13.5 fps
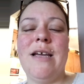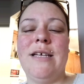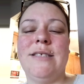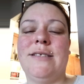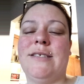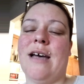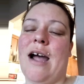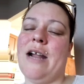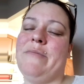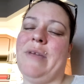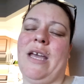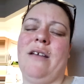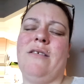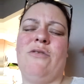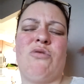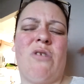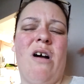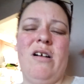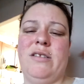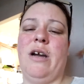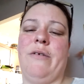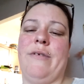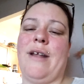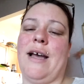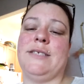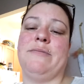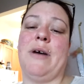inside me crawled out
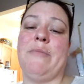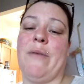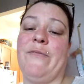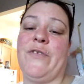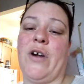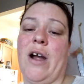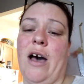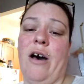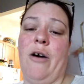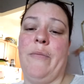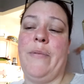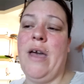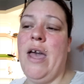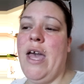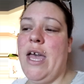and asked my mom for help.